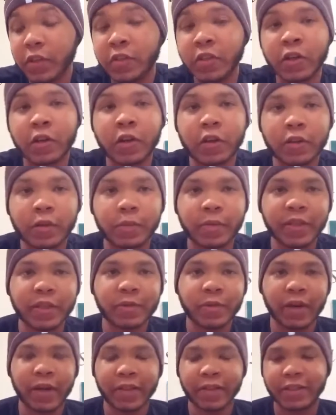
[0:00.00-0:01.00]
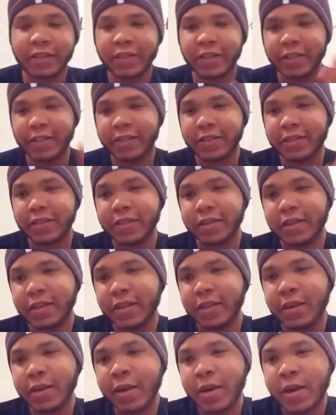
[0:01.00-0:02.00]
Should have called the police when I had the chance.
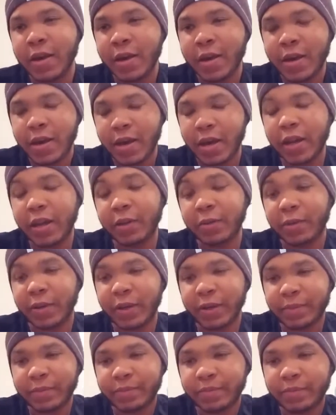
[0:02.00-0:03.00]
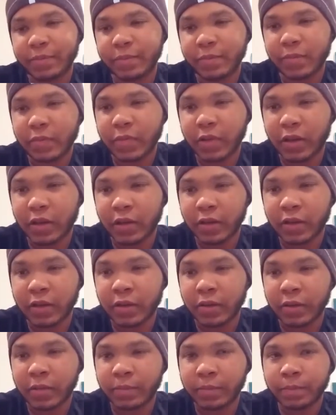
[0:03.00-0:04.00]
Anyway,
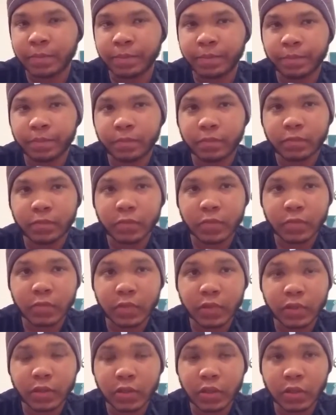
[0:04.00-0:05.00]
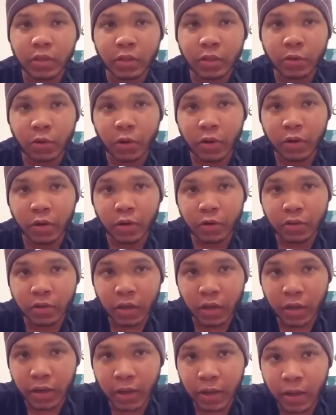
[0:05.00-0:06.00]
the story
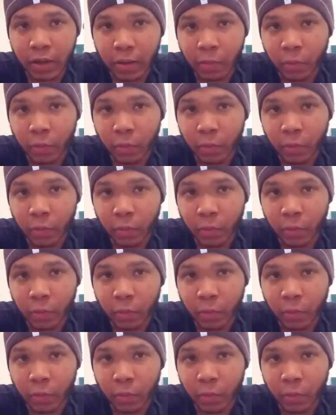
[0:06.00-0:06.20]
goes on